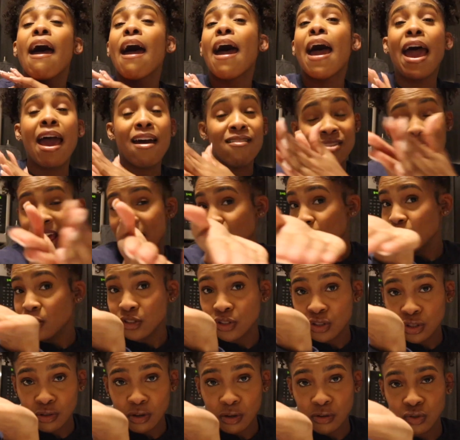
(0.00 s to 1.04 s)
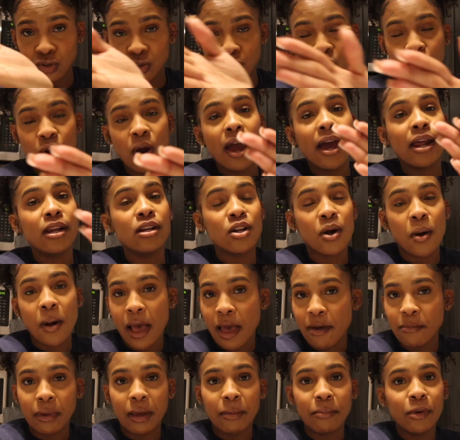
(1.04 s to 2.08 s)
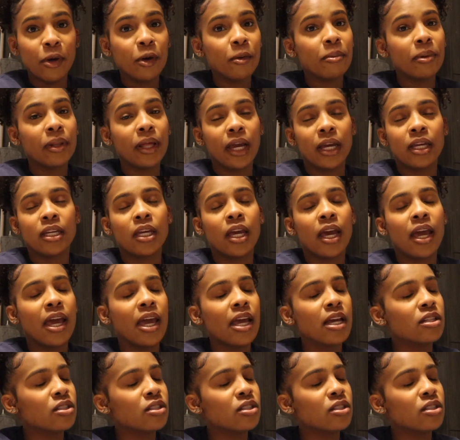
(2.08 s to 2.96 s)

I have not gone to the grocery store. I don't have my meal plan yet.